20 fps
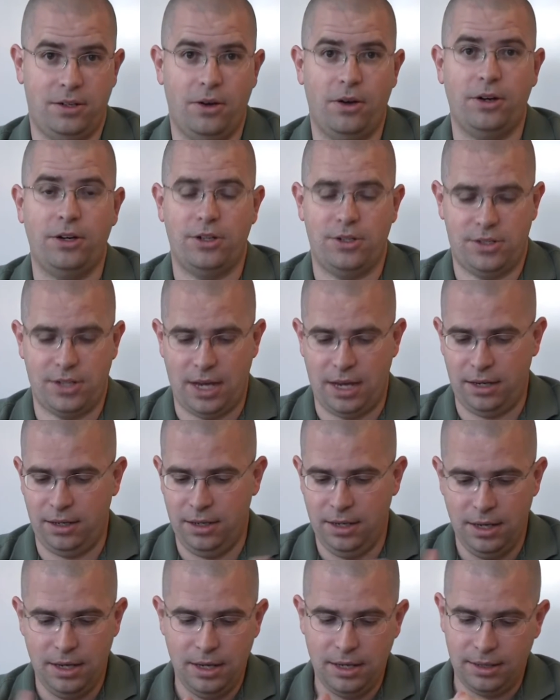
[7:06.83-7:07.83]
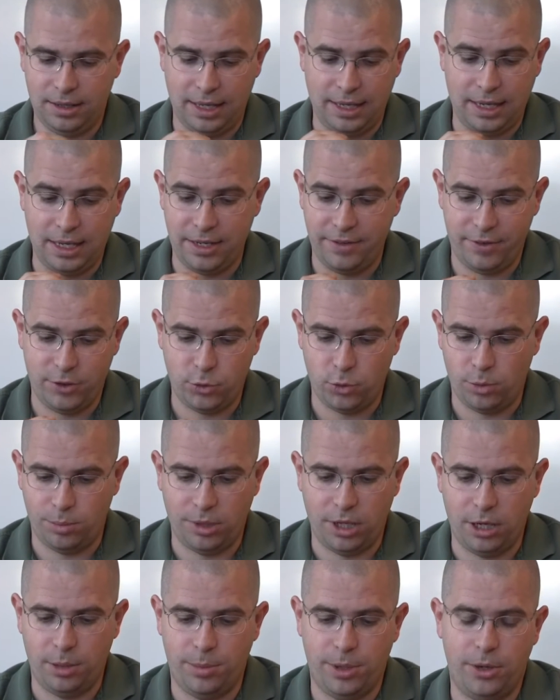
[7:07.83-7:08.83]
on your site, like individual
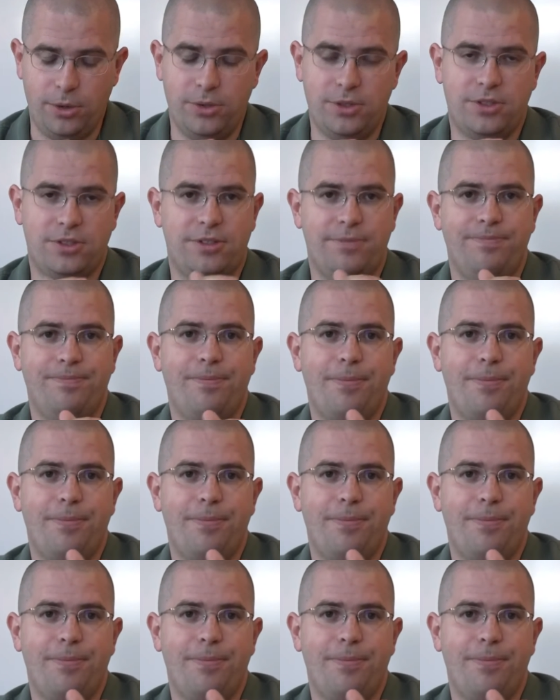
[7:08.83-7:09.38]
blog posts.